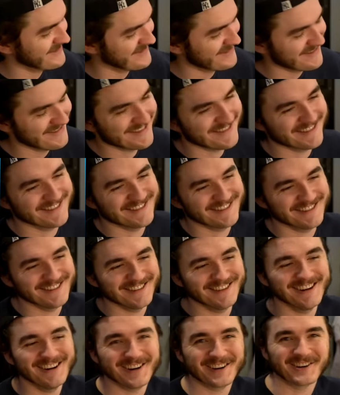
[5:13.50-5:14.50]

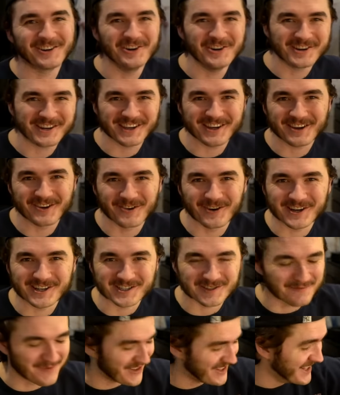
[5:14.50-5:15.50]
Cookie
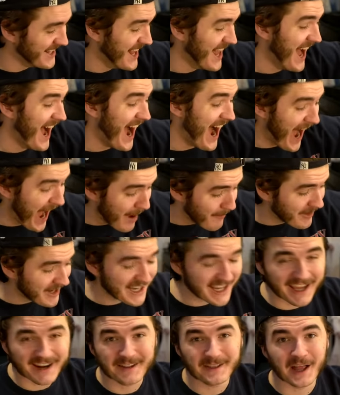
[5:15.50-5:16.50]
Crisp. I'm gonna
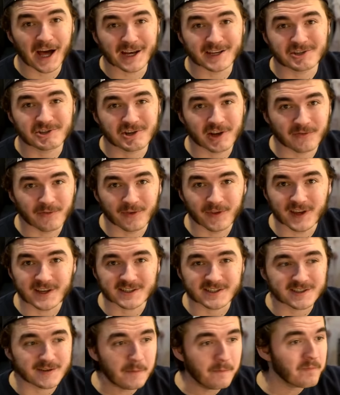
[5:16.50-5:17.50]
get a lot of shit for
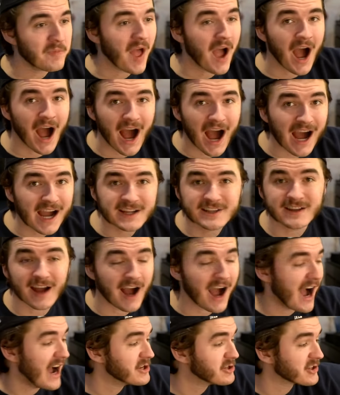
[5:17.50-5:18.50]
this.
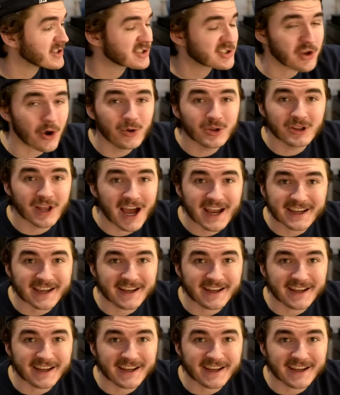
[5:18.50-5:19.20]
I just don't like